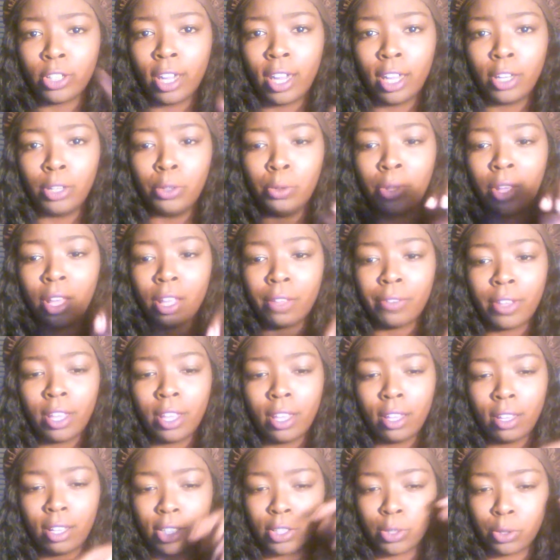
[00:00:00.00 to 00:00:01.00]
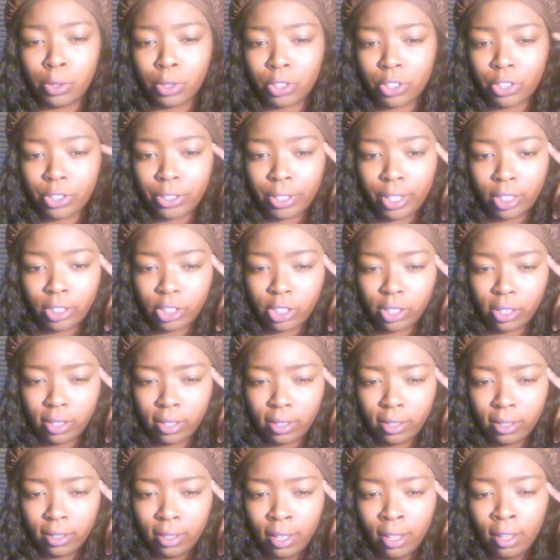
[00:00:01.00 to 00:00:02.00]
How do you give head to a stranger?
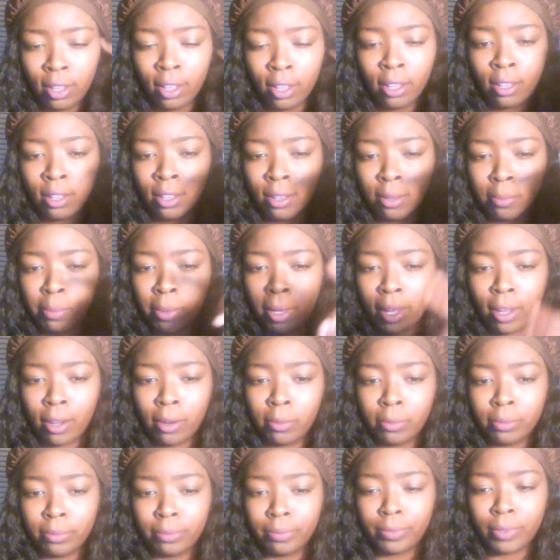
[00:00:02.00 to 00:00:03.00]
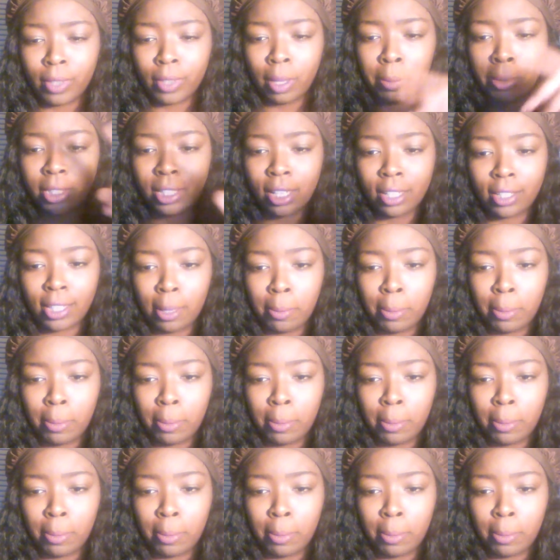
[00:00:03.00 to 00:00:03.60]
Now, I'm gonna take that